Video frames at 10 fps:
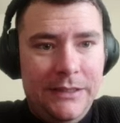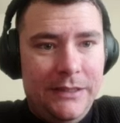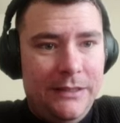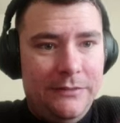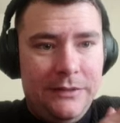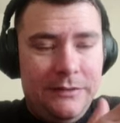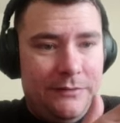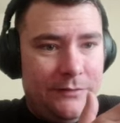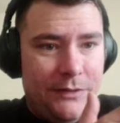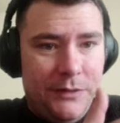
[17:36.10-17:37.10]
can't even
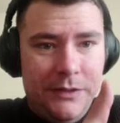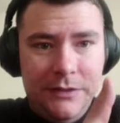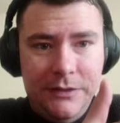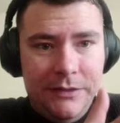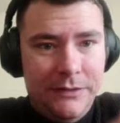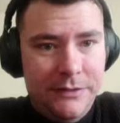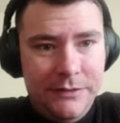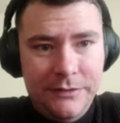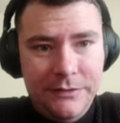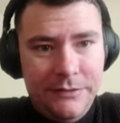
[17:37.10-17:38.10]
200
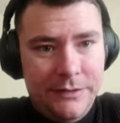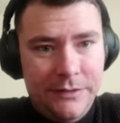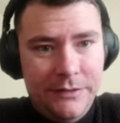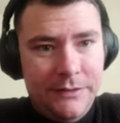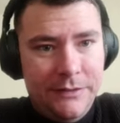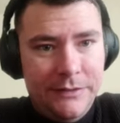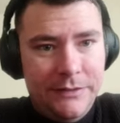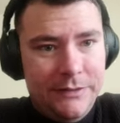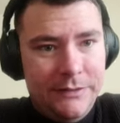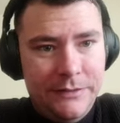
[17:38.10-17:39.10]
300
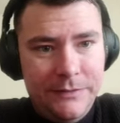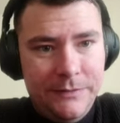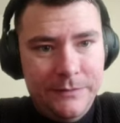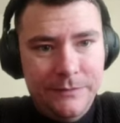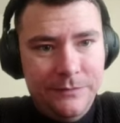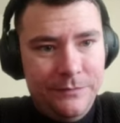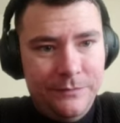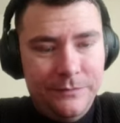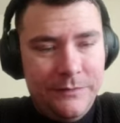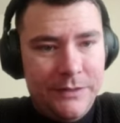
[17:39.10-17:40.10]

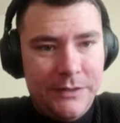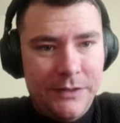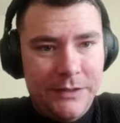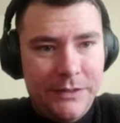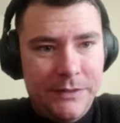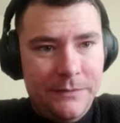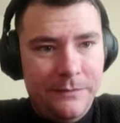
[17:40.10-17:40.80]
it's crazy